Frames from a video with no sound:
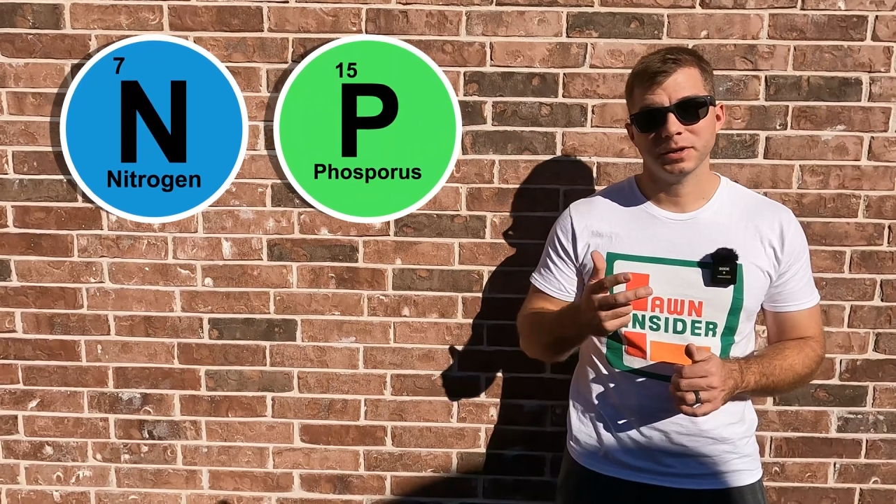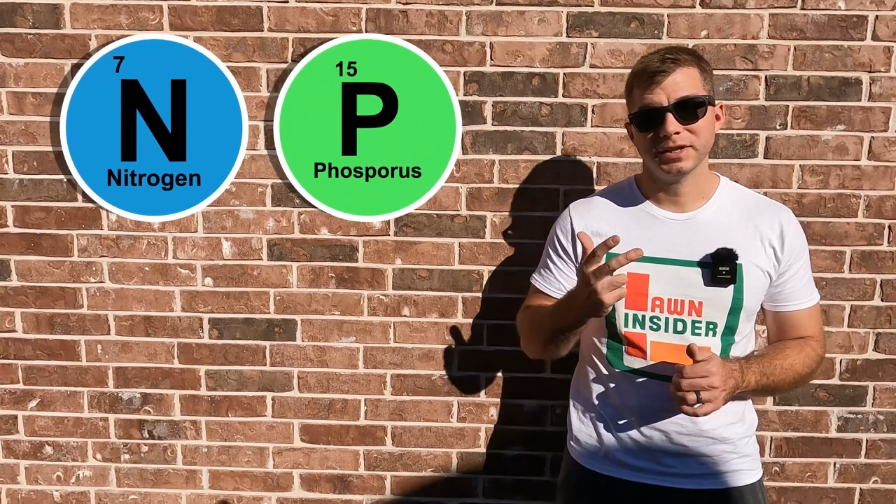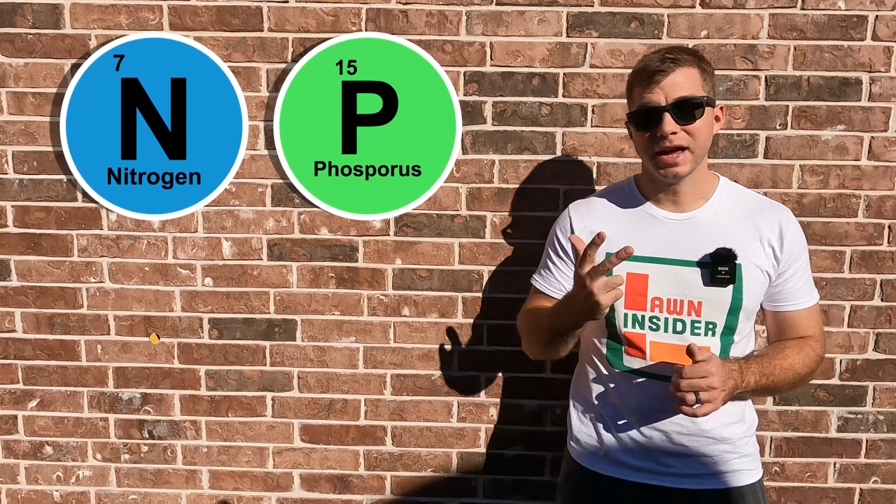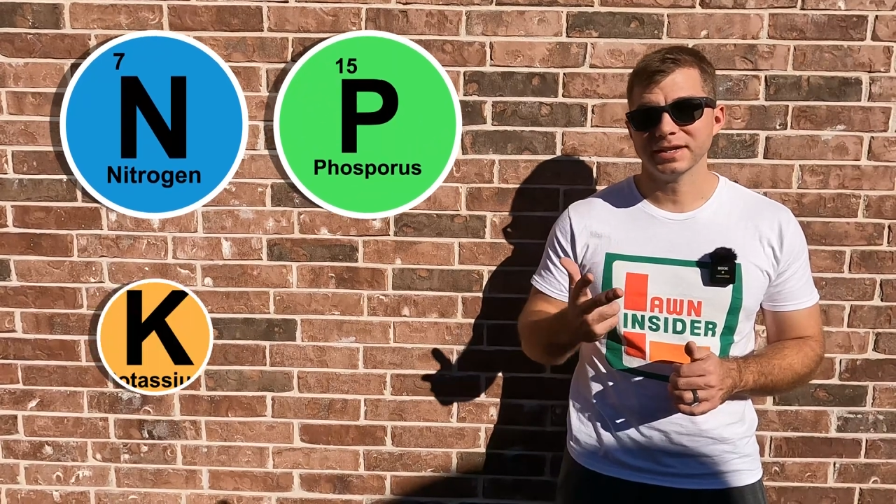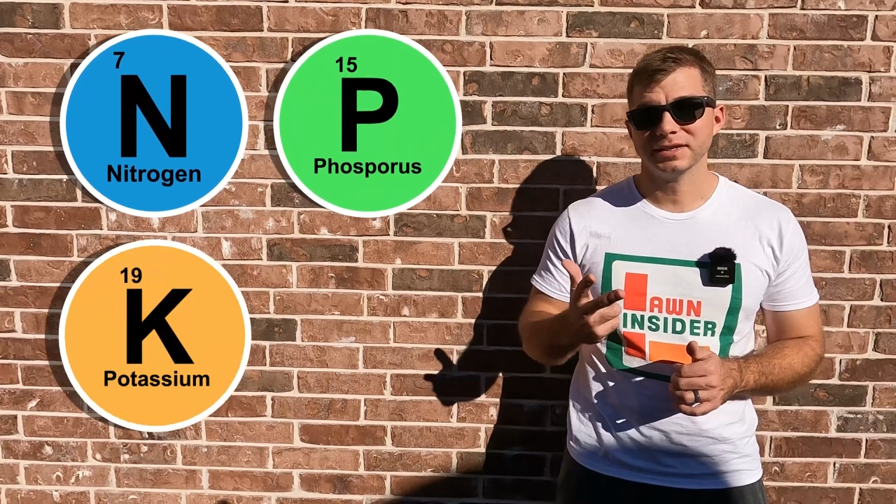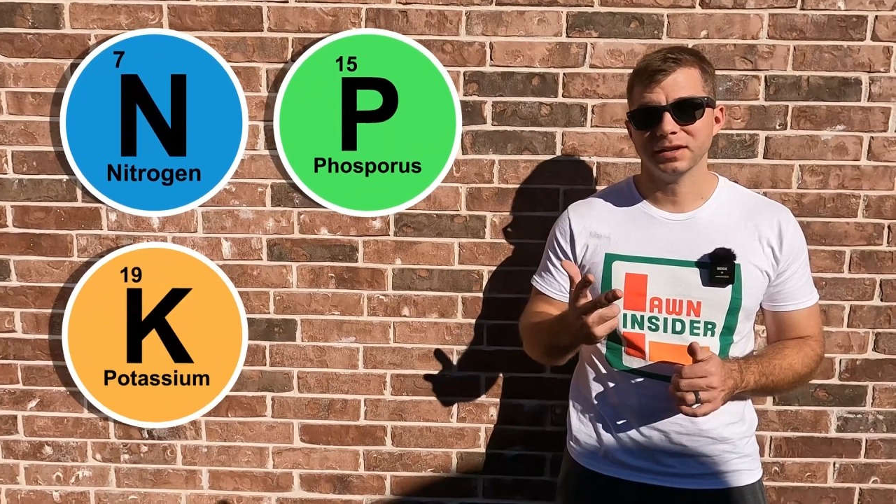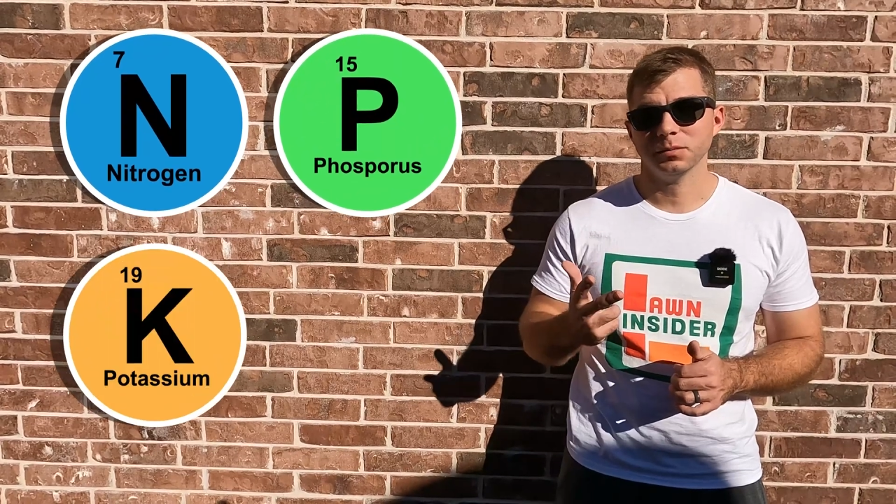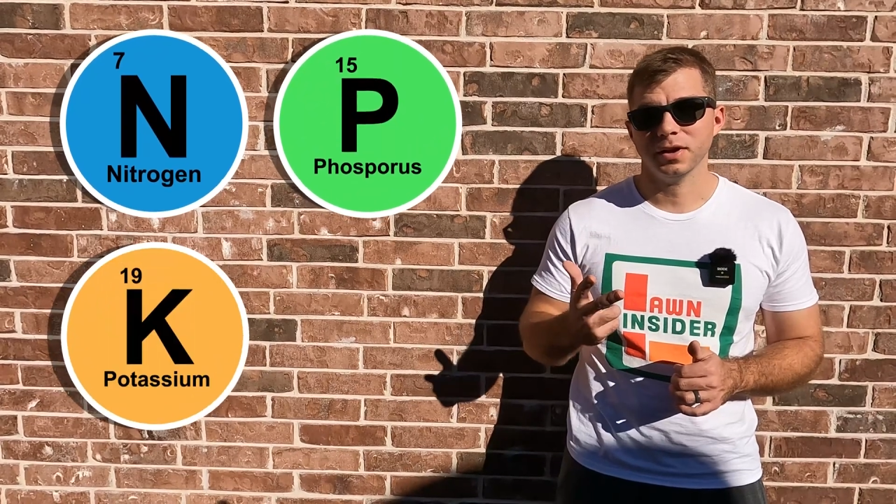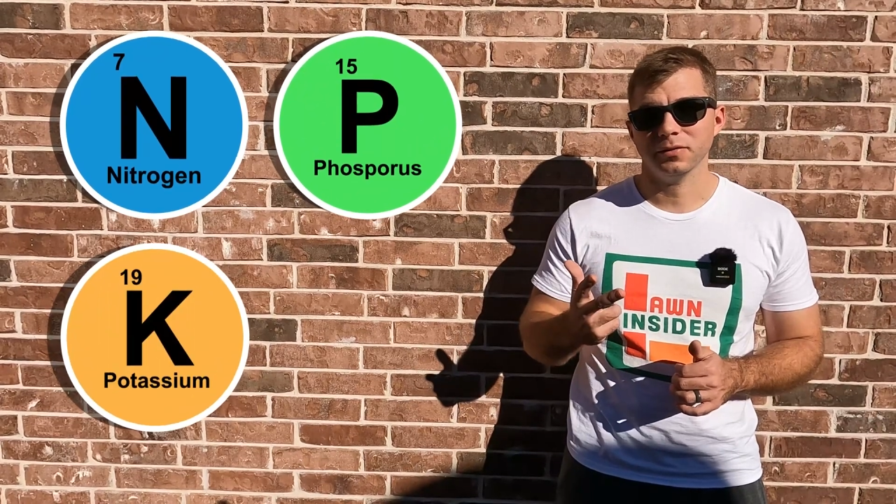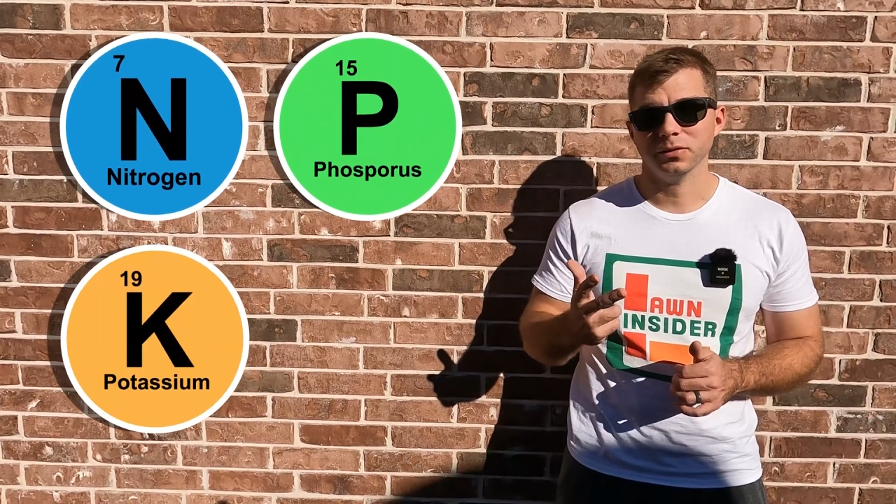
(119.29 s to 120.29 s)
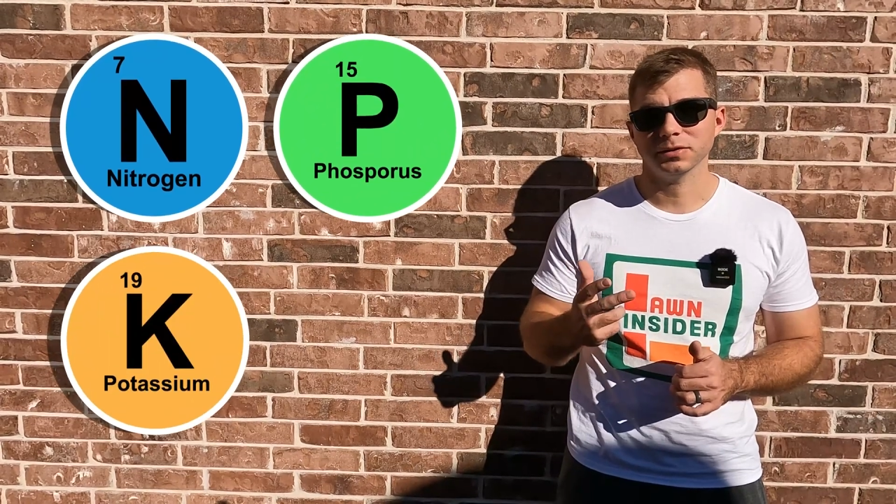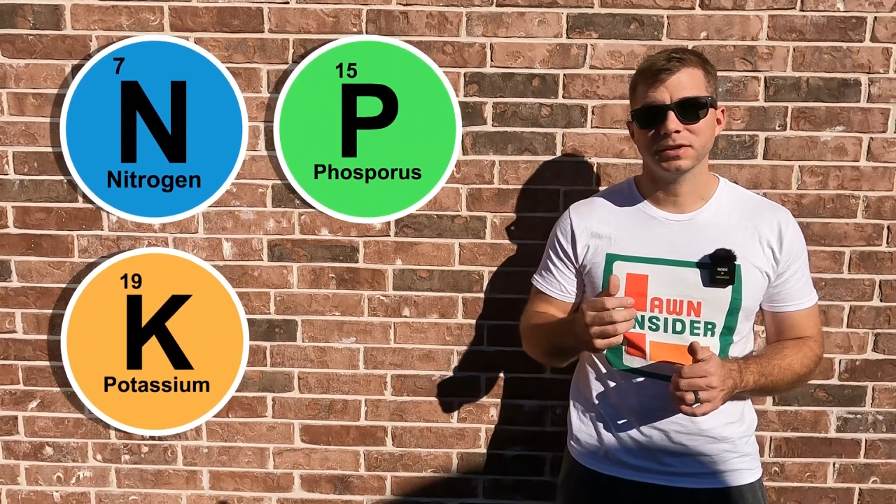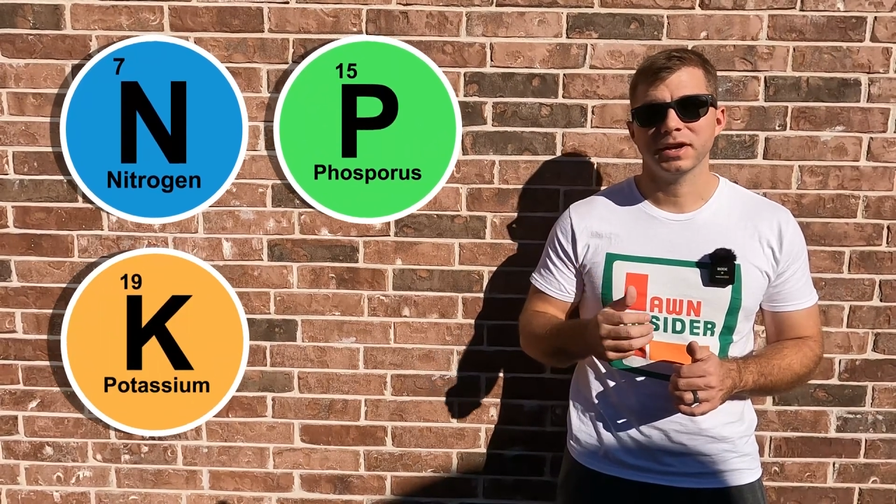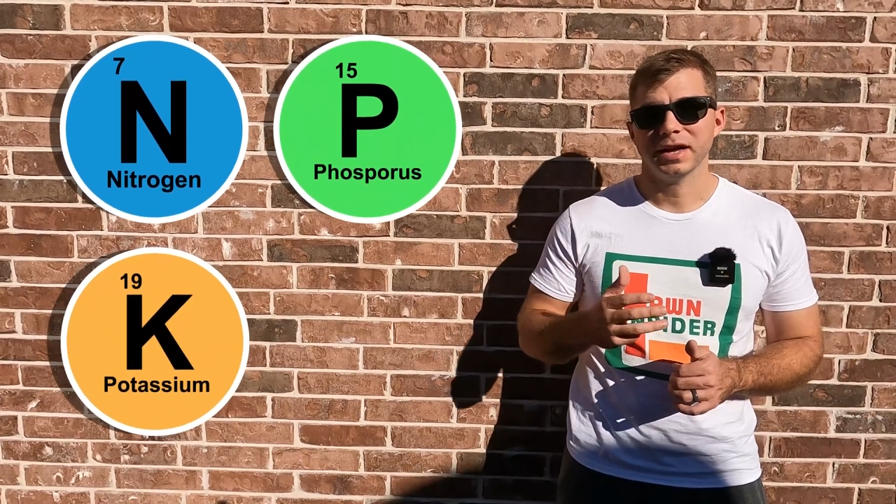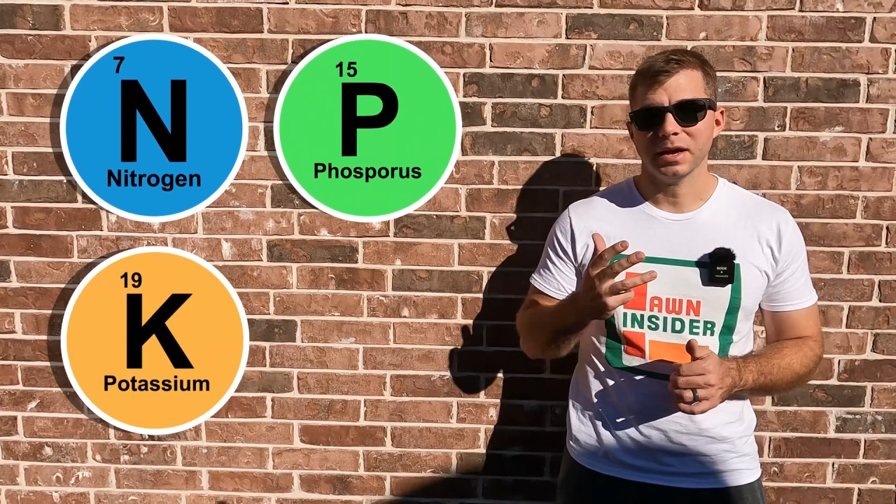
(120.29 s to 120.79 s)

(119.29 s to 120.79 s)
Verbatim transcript: potassium levels,